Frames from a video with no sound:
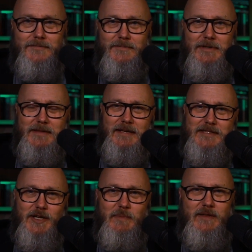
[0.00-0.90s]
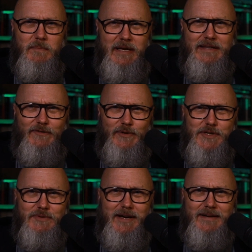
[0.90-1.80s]
is going to be the big
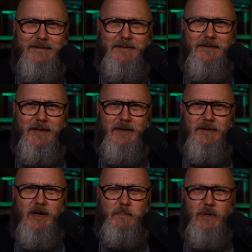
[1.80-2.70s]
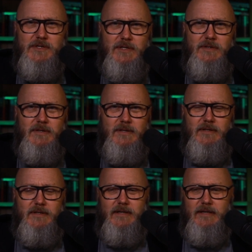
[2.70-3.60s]
difference, right? A person
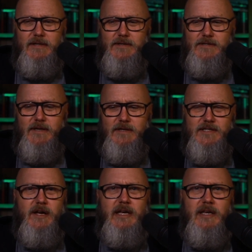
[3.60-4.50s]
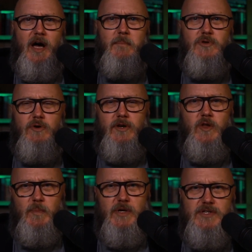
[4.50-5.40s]
is sucking up to
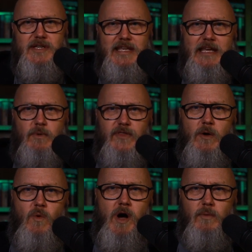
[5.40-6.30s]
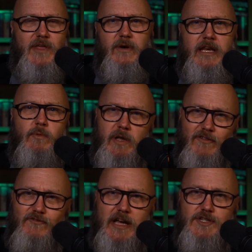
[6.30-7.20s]
another person to get what they want without any real
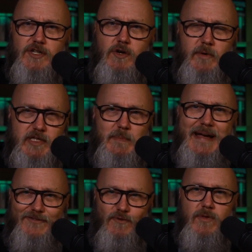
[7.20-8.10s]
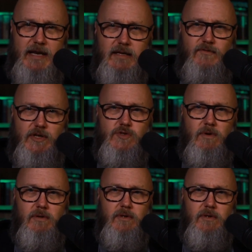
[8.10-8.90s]
affection or respect for that individual.